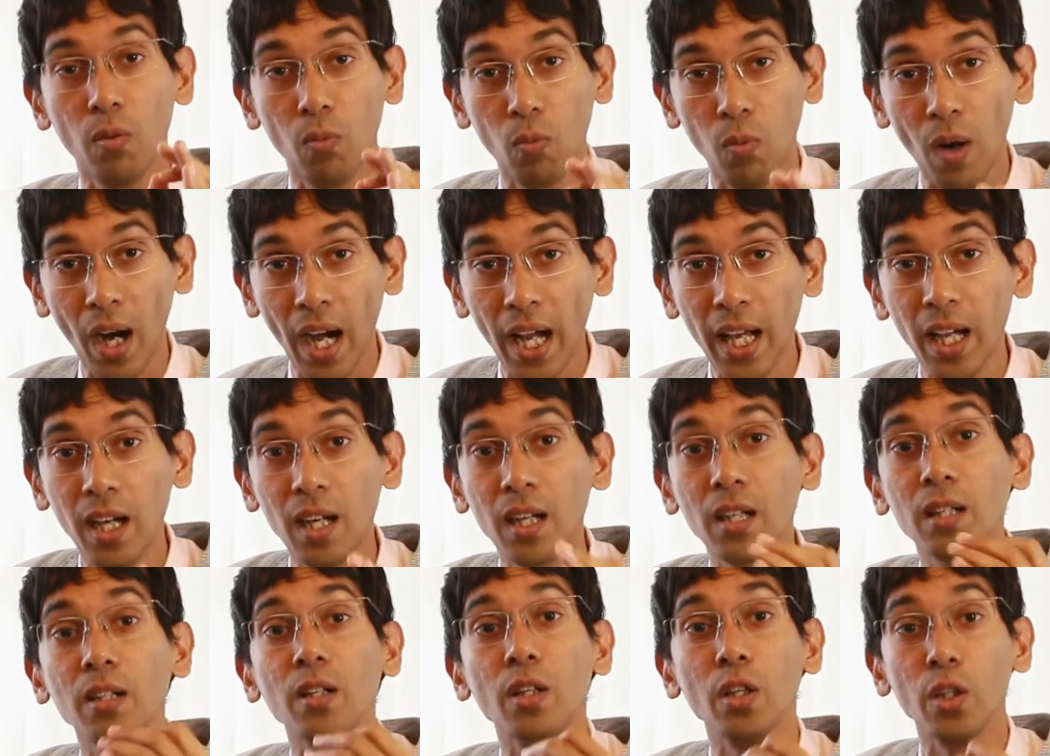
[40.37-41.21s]

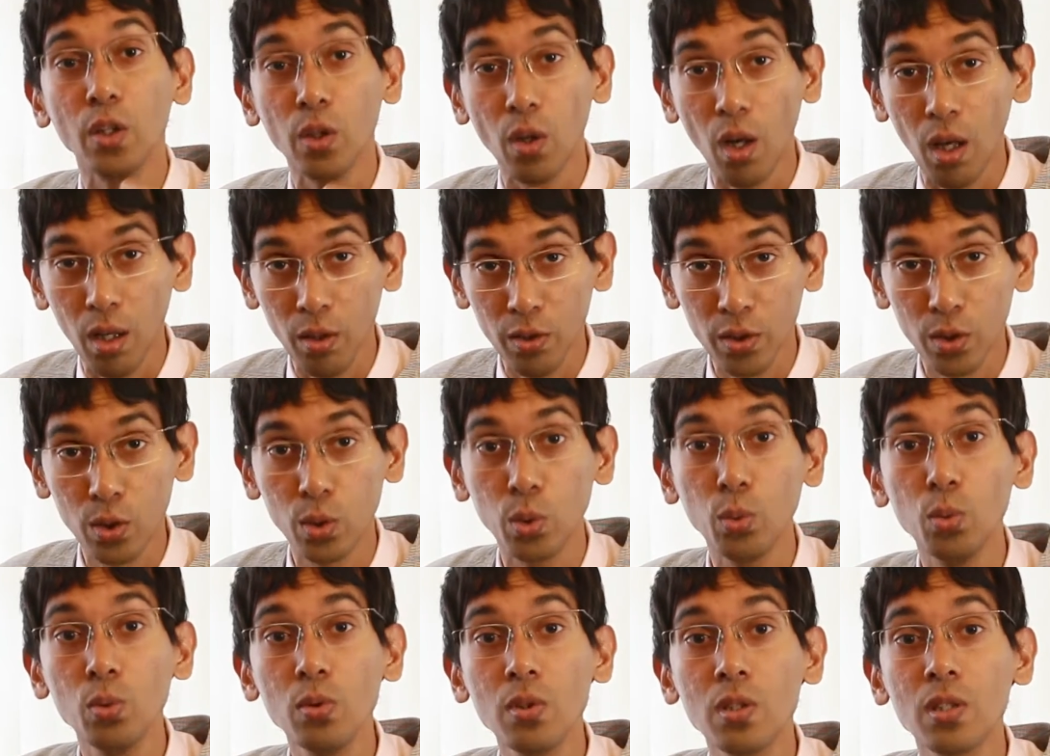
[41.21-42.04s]
via your
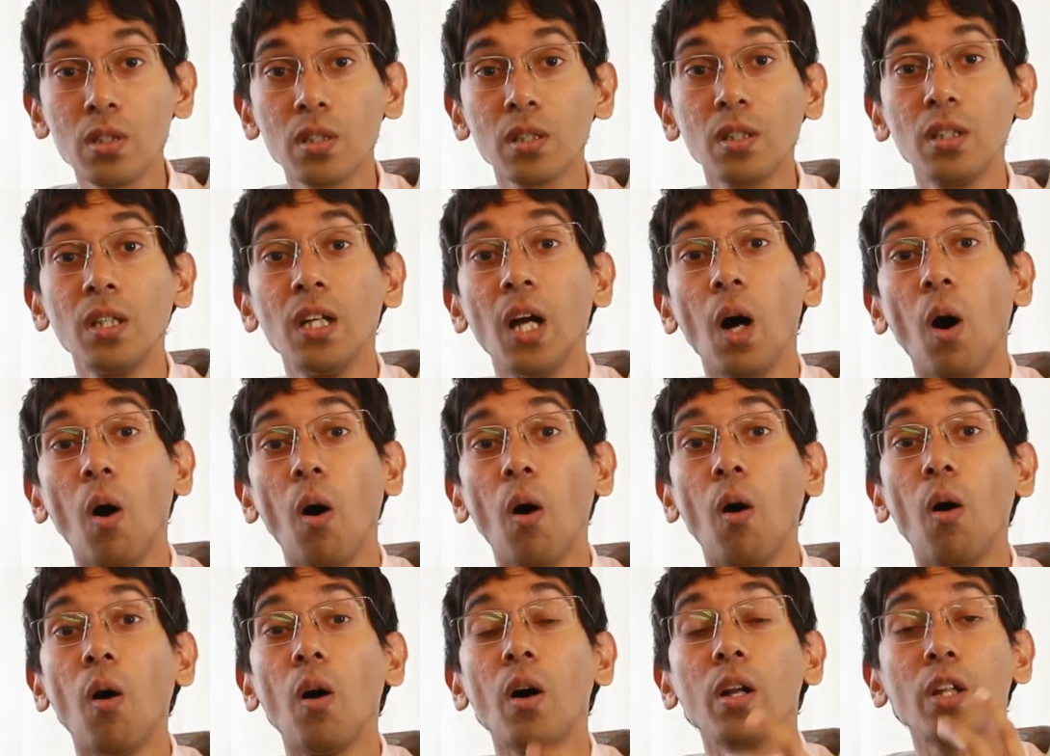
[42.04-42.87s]
stools,
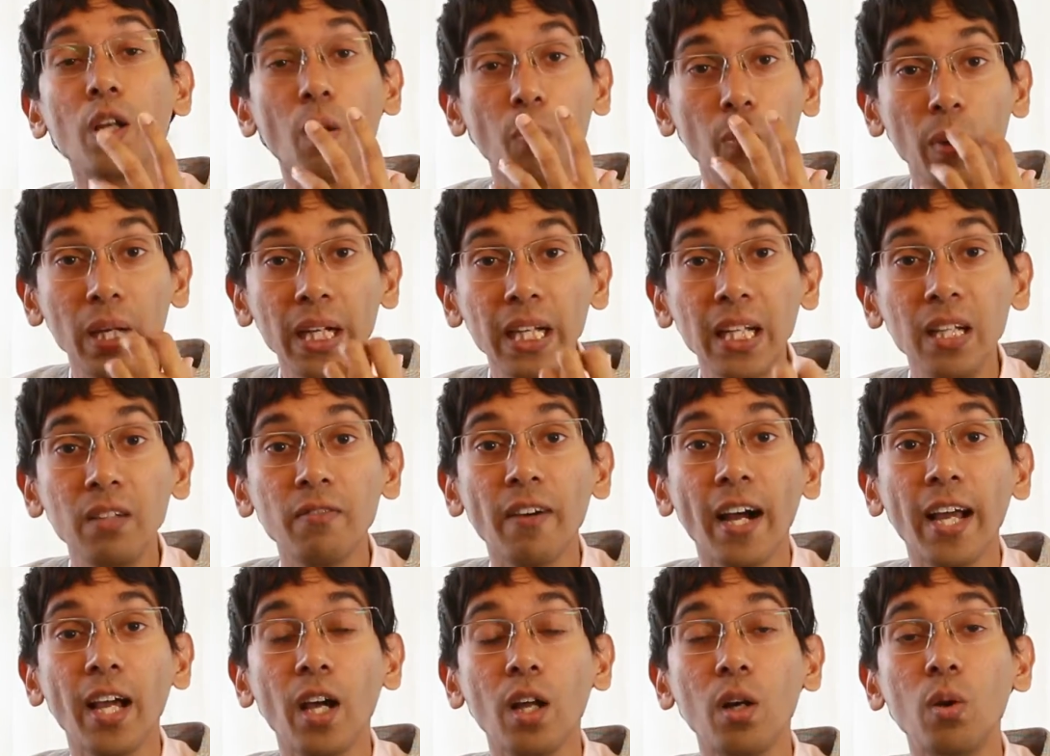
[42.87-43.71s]
or you're
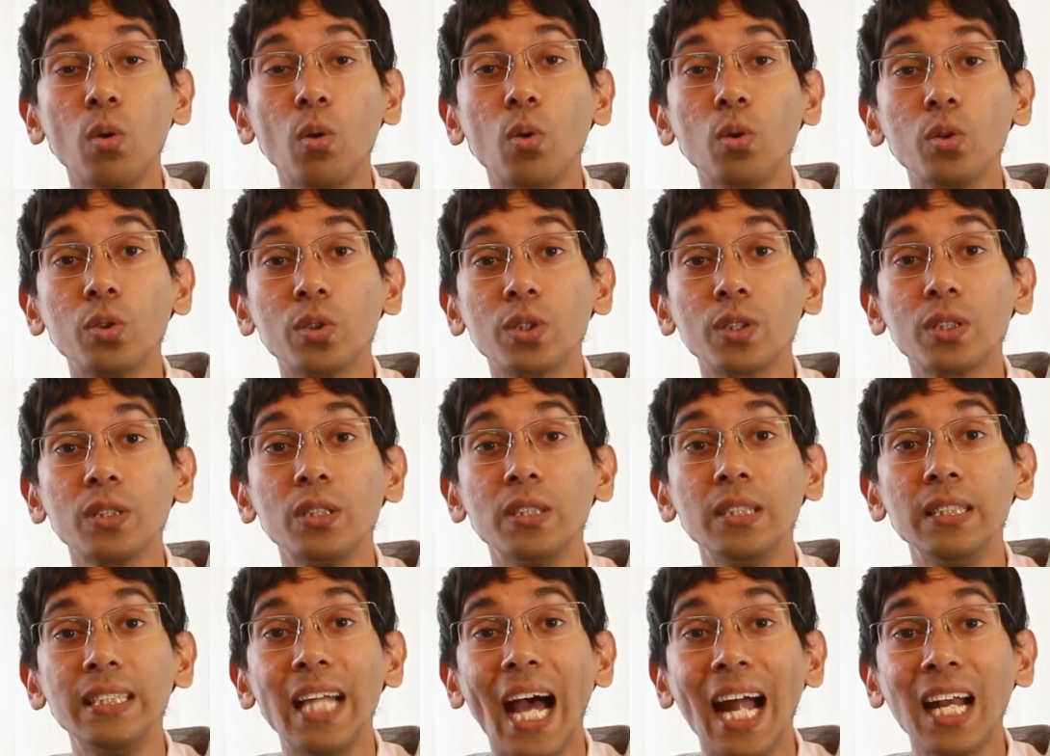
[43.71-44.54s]
bleeding via nose.
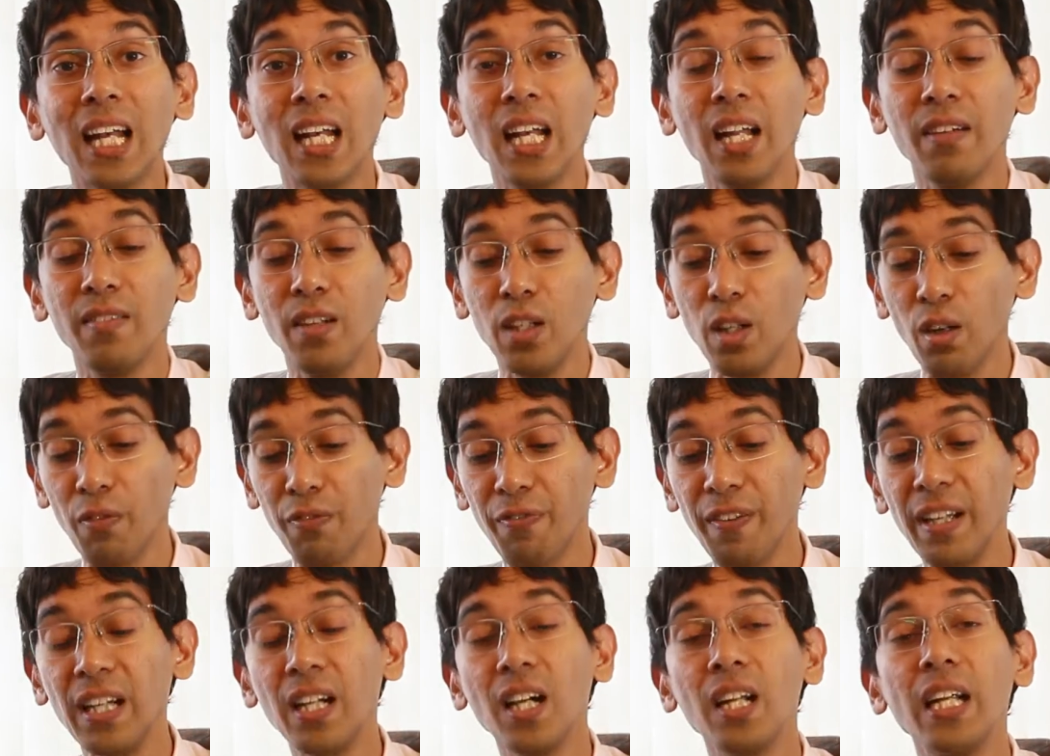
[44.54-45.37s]
That level, your
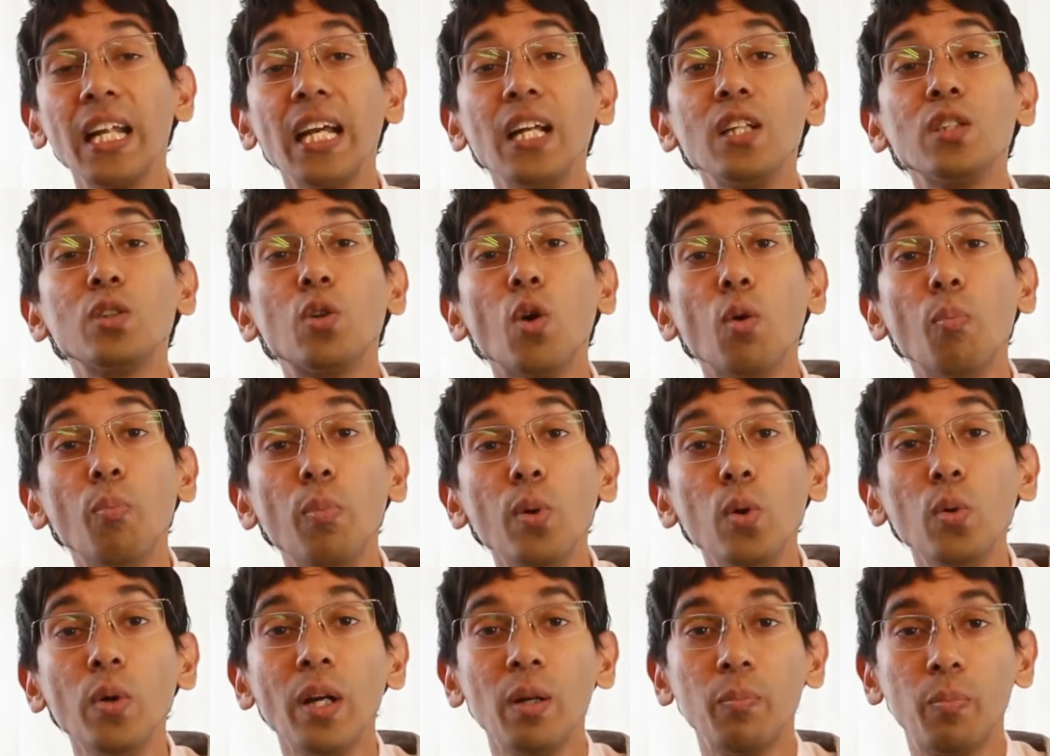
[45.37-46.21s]
fingernails go
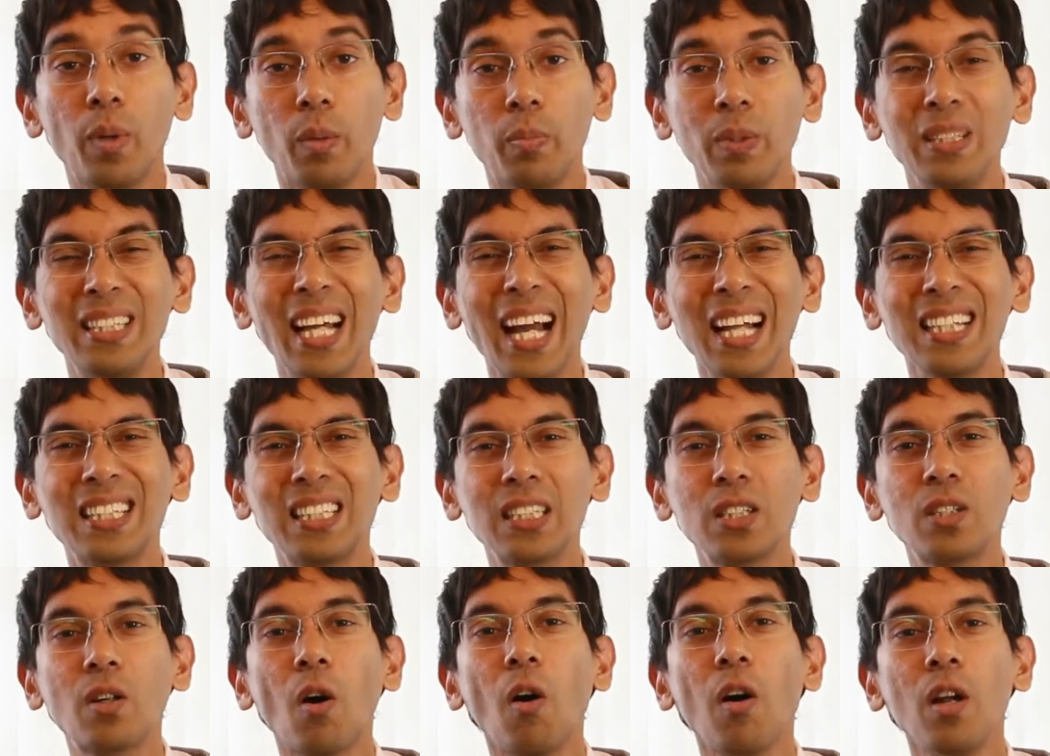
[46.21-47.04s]
blue and purple.
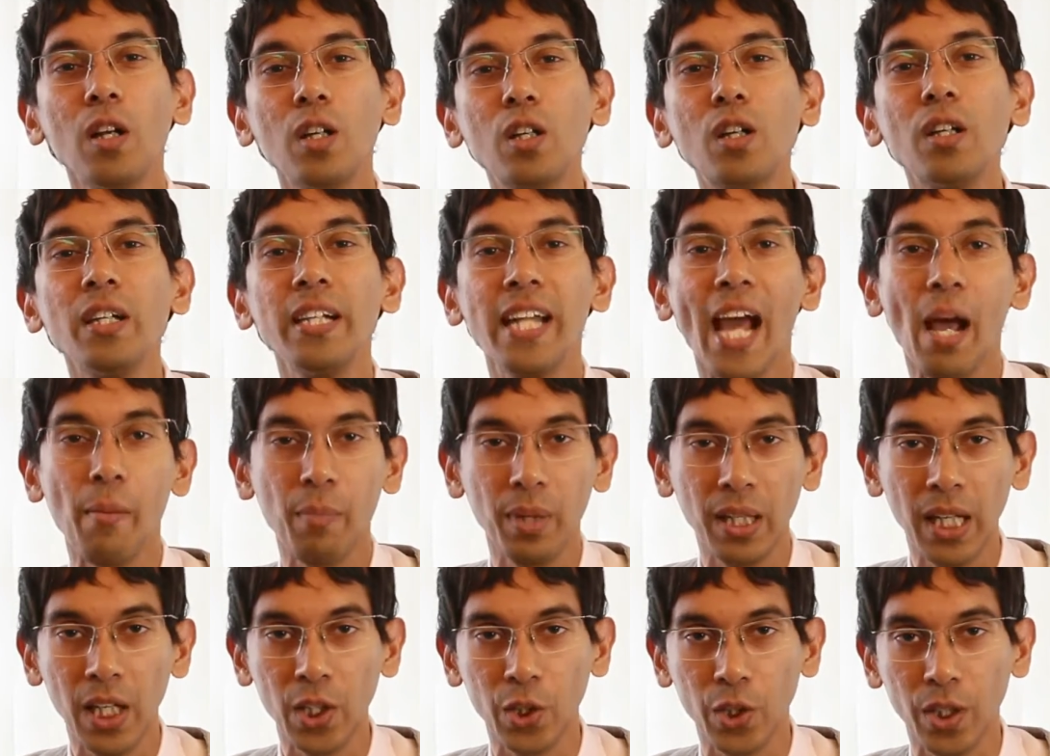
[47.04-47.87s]
That's called
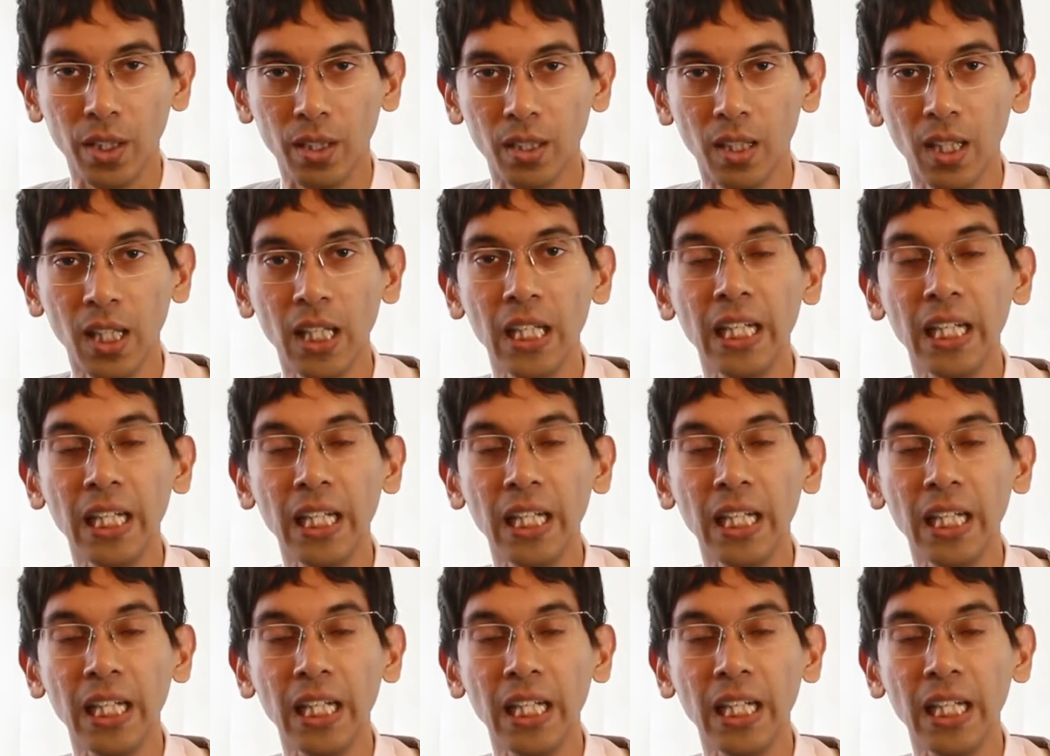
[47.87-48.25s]
contamination.